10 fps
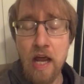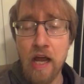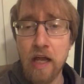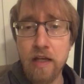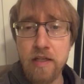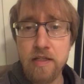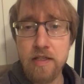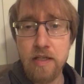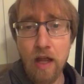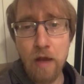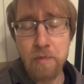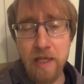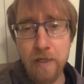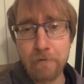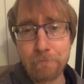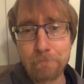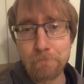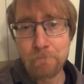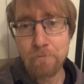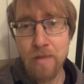And I mean,
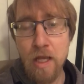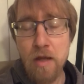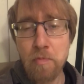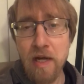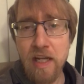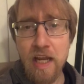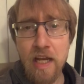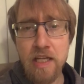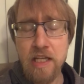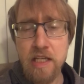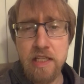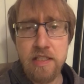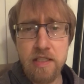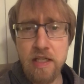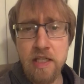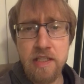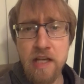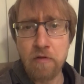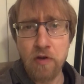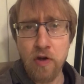but again, he's
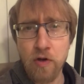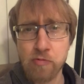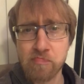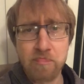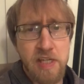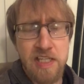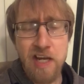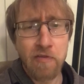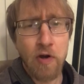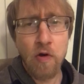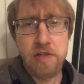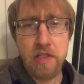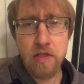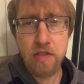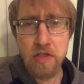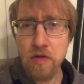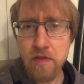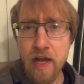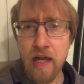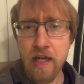never going to do
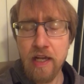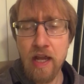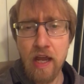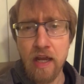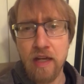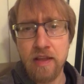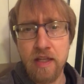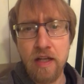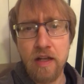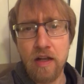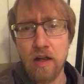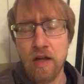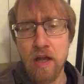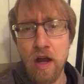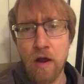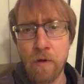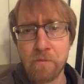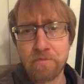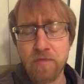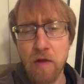that. And I think,
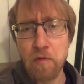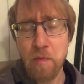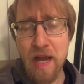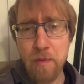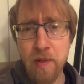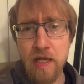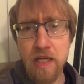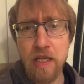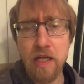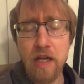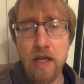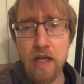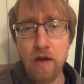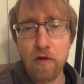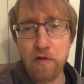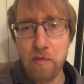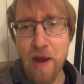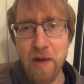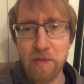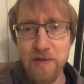from my opinion, or from
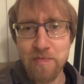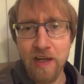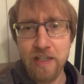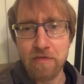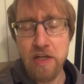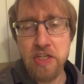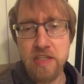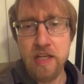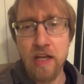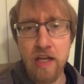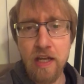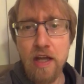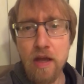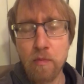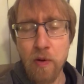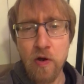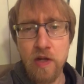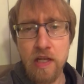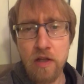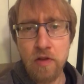my perspective, I should say,
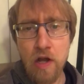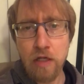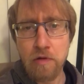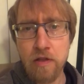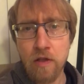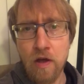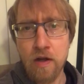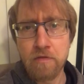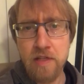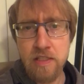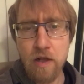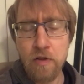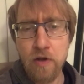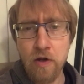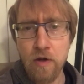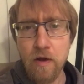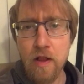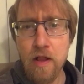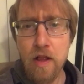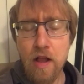Bernie, along with a lot of these other
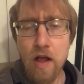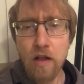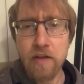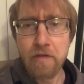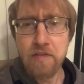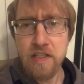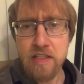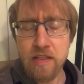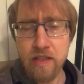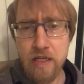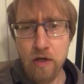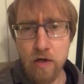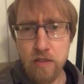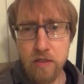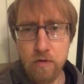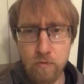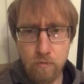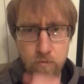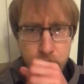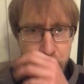leftist leaders,
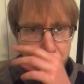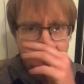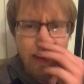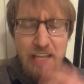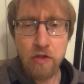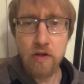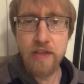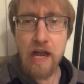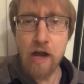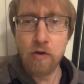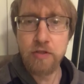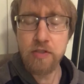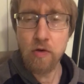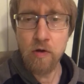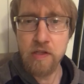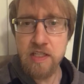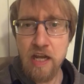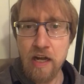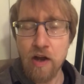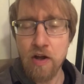either in the House or the
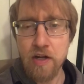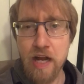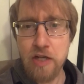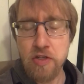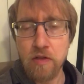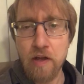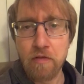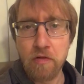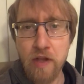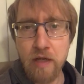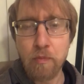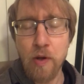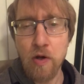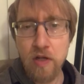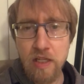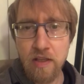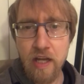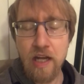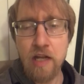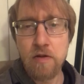Senate on a national level, like Bernie,
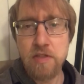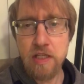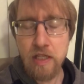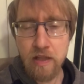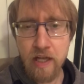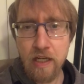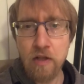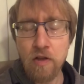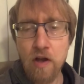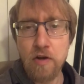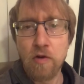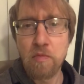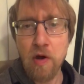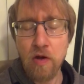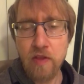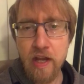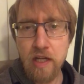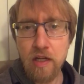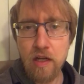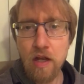like AOC, like Ilhan Omar,
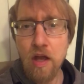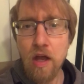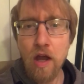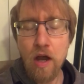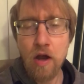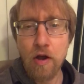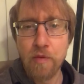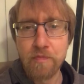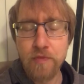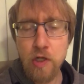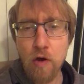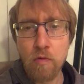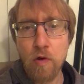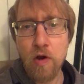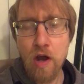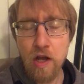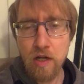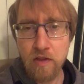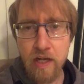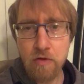like, you know, Ro
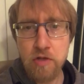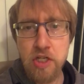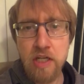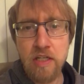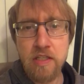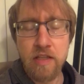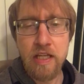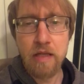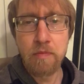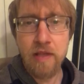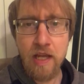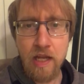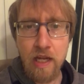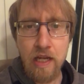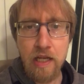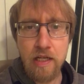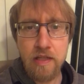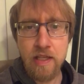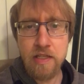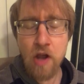Khanna, like Rashida Tlaib,
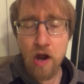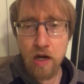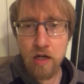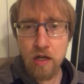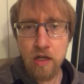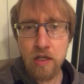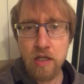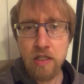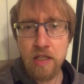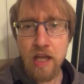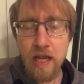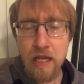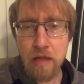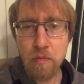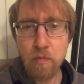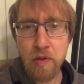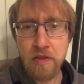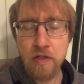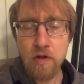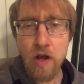they talk a good game,
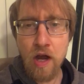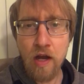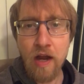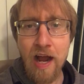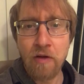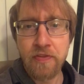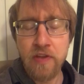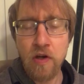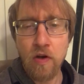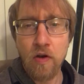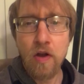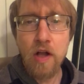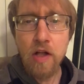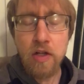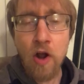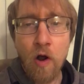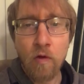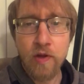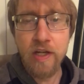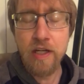but they're not out there
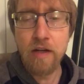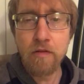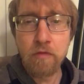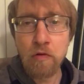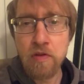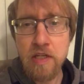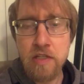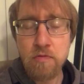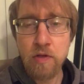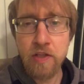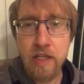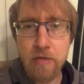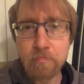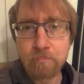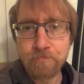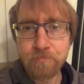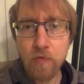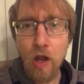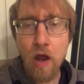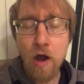calling for these really,
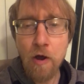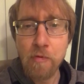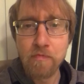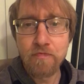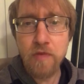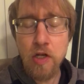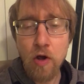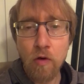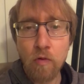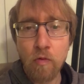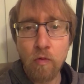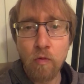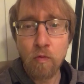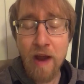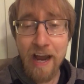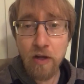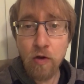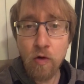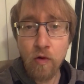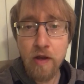you know,
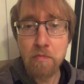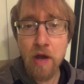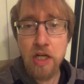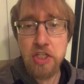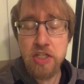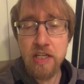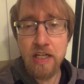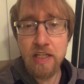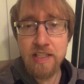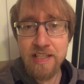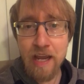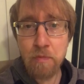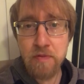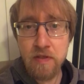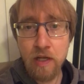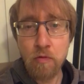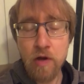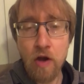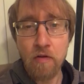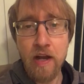radical and much needed steps like
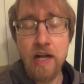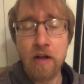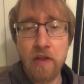we are right now.